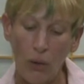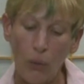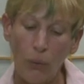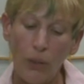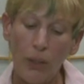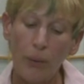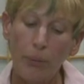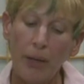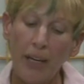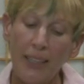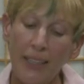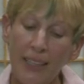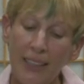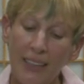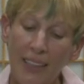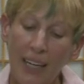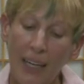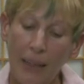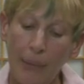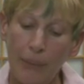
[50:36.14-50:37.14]
What about the
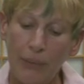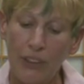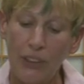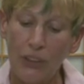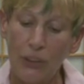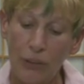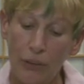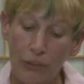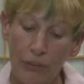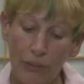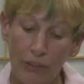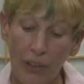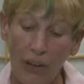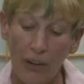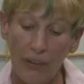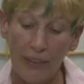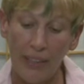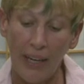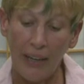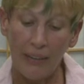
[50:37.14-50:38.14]
times you've
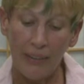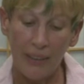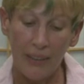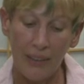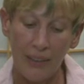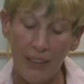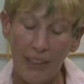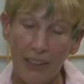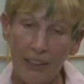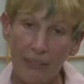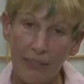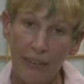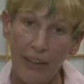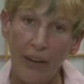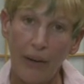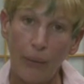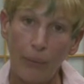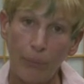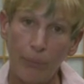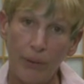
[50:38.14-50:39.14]
called out in need of
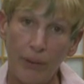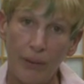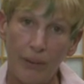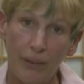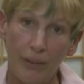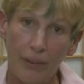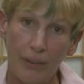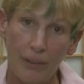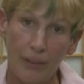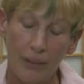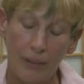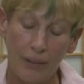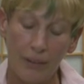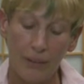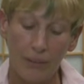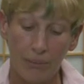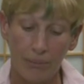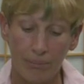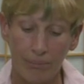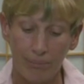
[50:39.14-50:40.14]
help?
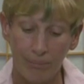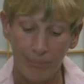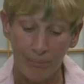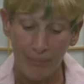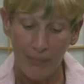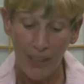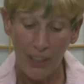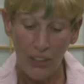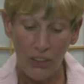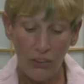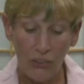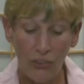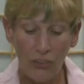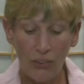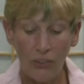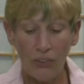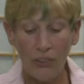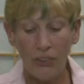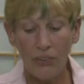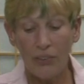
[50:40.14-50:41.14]
And you
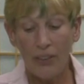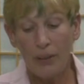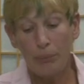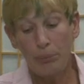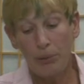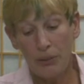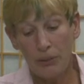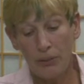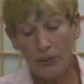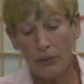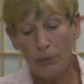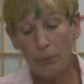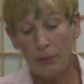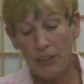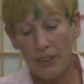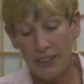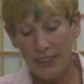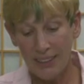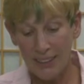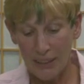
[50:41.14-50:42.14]
knew you had been heard
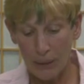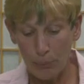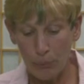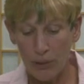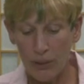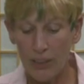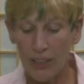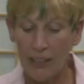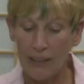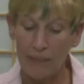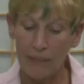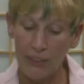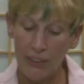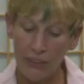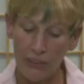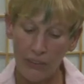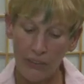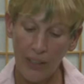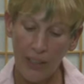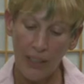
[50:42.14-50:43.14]
because someone came to
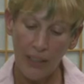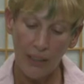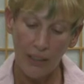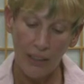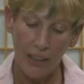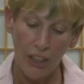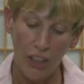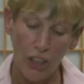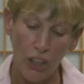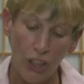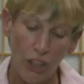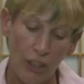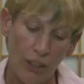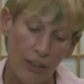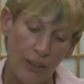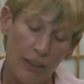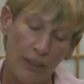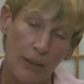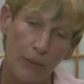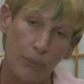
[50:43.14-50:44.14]
your aid.
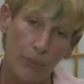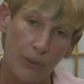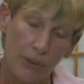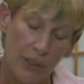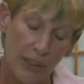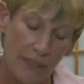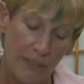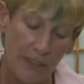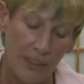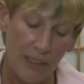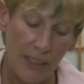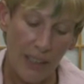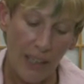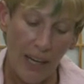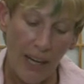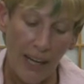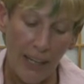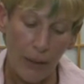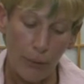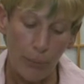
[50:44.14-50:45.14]
Believing that a
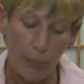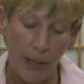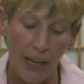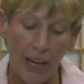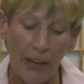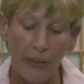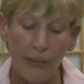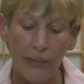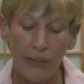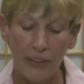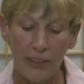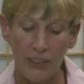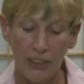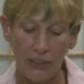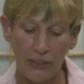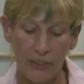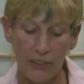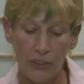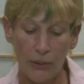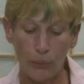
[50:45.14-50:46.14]
higher power is
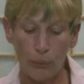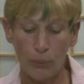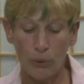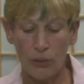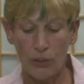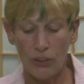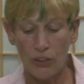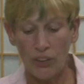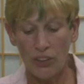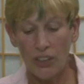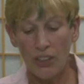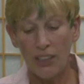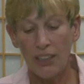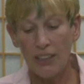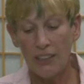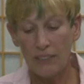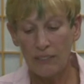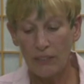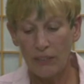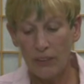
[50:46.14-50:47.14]
hearing your words
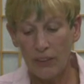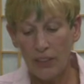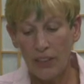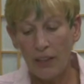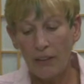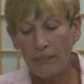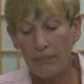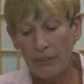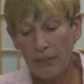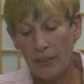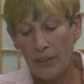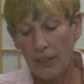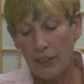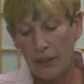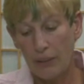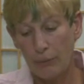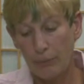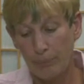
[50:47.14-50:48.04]
is very comforting,